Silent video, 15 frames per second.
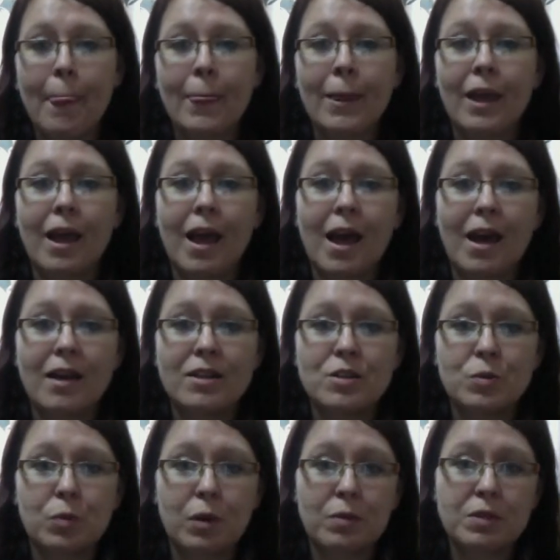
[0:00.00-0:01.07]
And
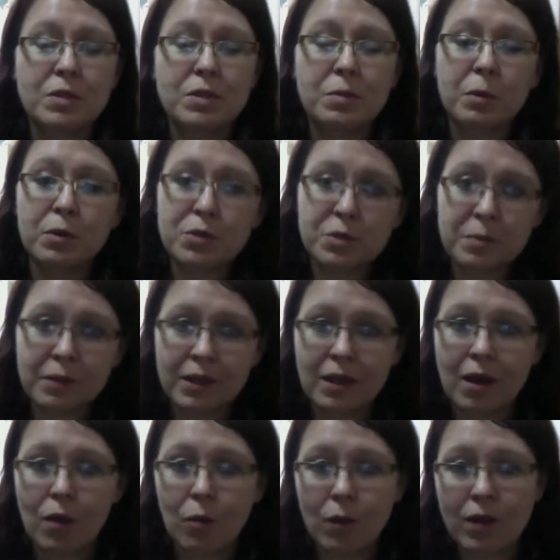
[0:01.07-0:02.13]
what was supposed to be
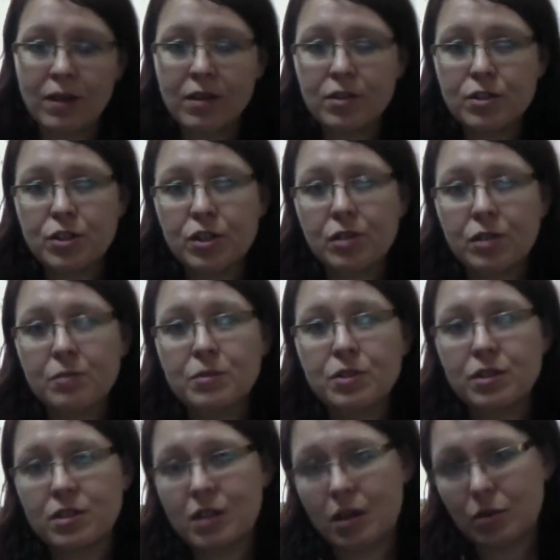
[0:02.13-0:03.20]
a one-year term
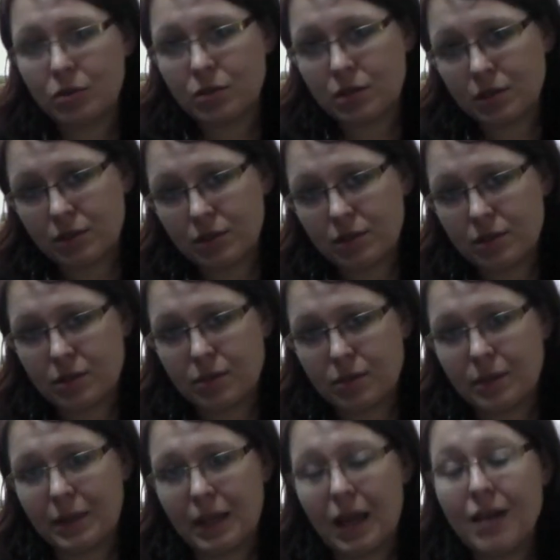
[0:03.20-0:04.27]

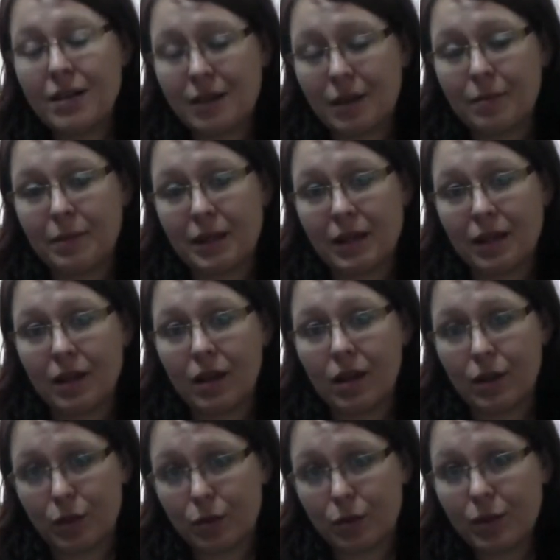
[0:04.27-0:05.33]
ended up being a
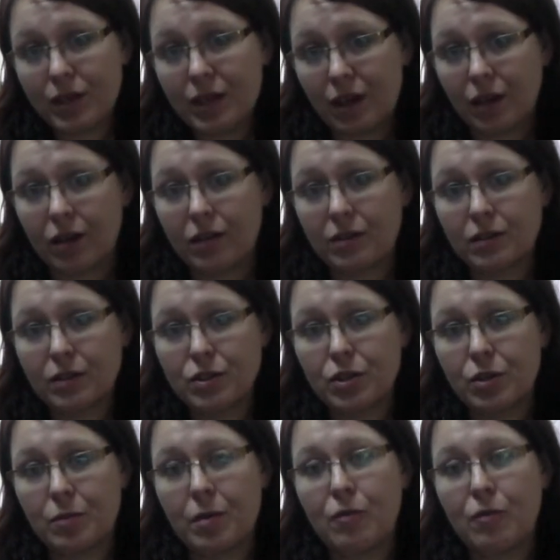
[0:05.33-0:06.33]
3-year term of